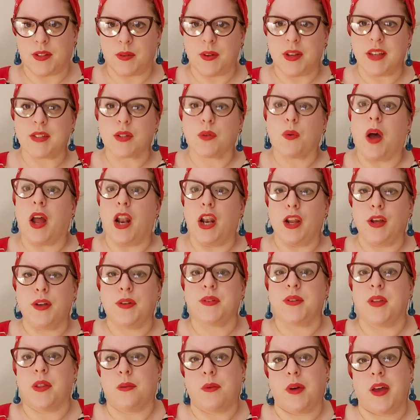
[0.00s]
So it is quite
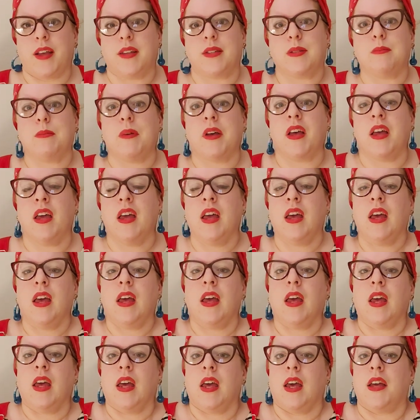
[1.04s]
loose at the waist, but
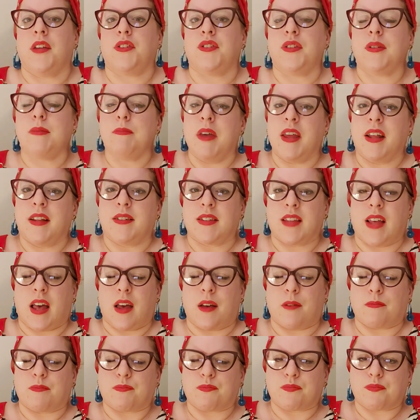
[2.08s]
it just means
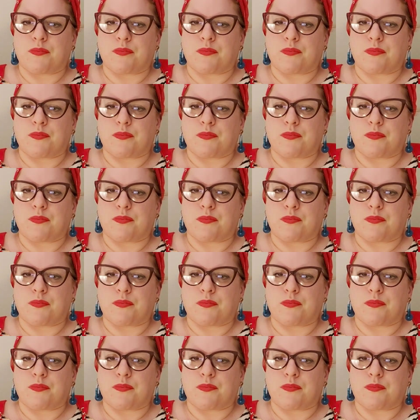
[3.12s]
that